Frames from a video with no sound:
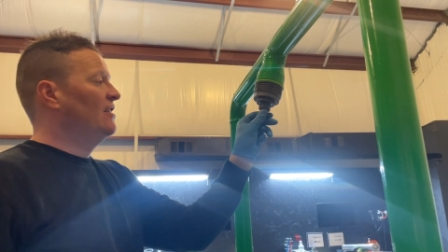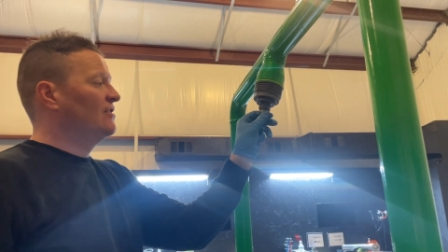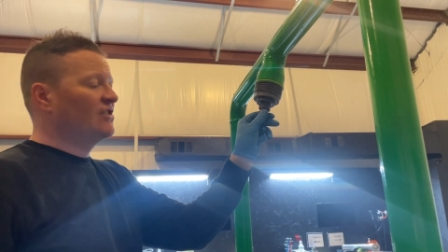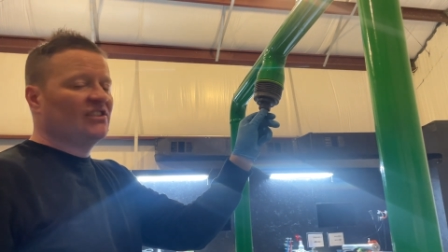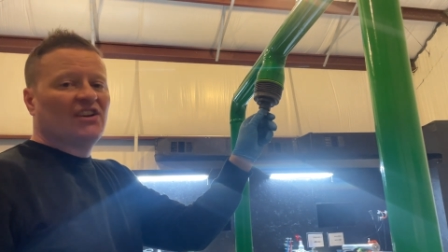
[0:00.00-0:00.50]

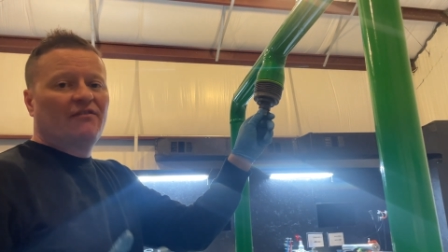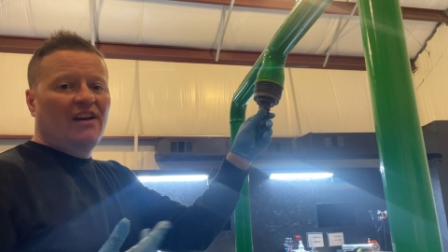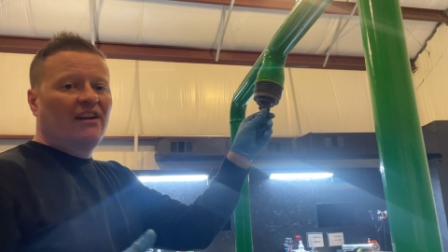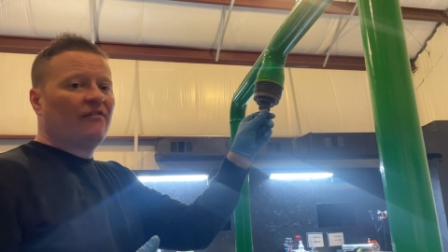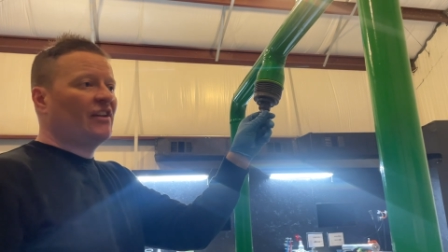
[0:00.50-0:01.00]
So that's your
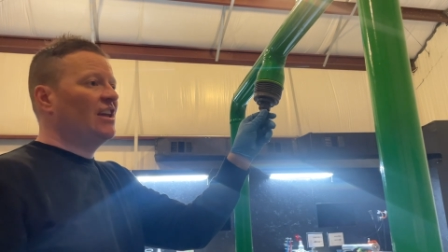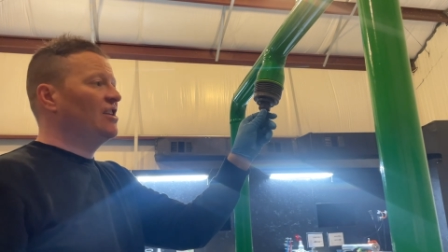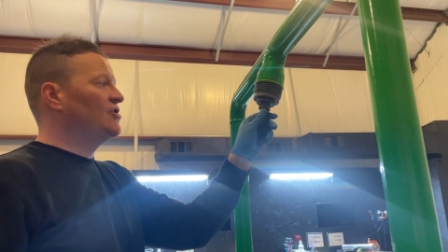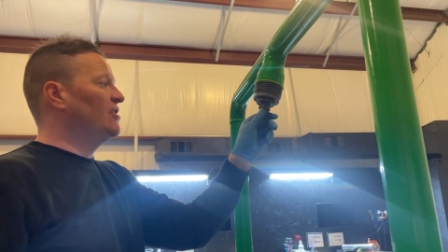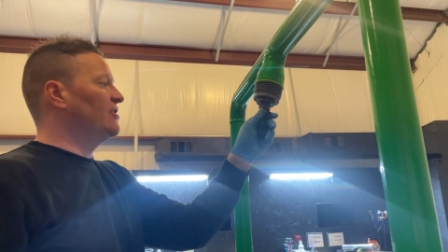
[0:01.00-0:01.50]

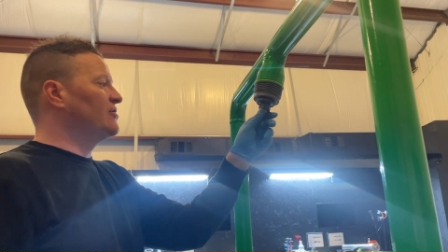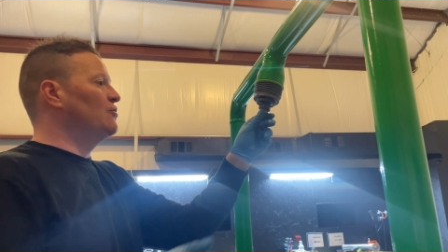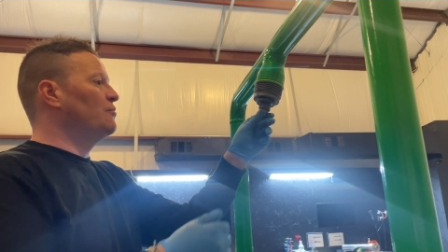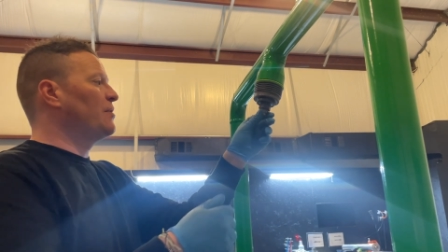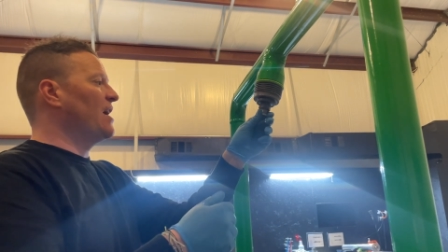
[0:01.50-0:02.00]
verification that there's no
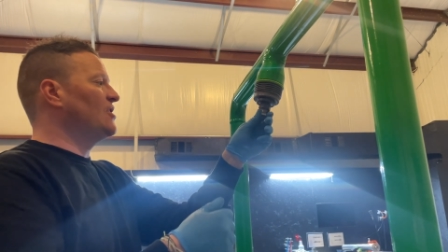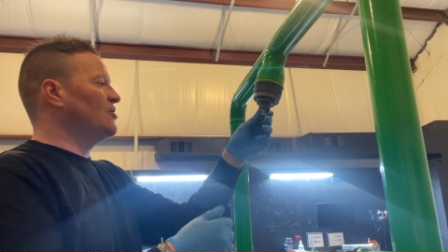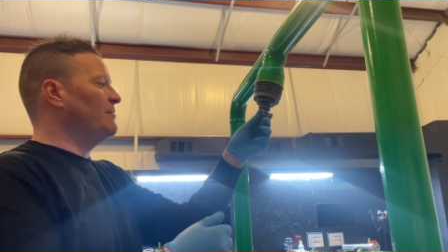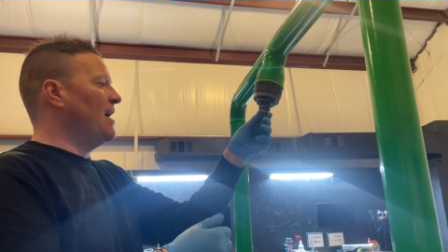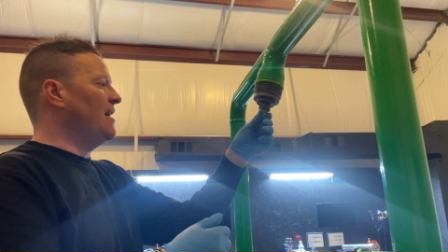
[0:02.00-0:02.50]
pressure
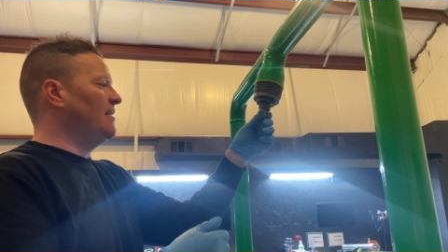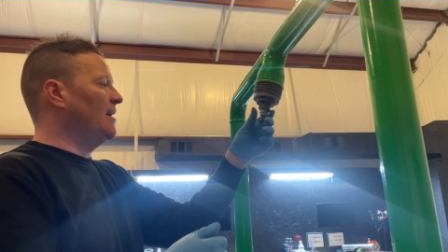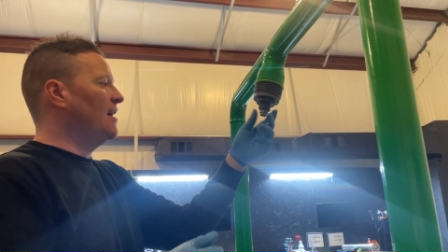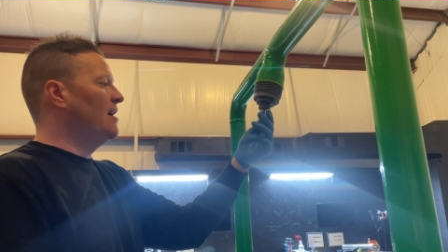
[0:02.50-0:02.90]
behind it.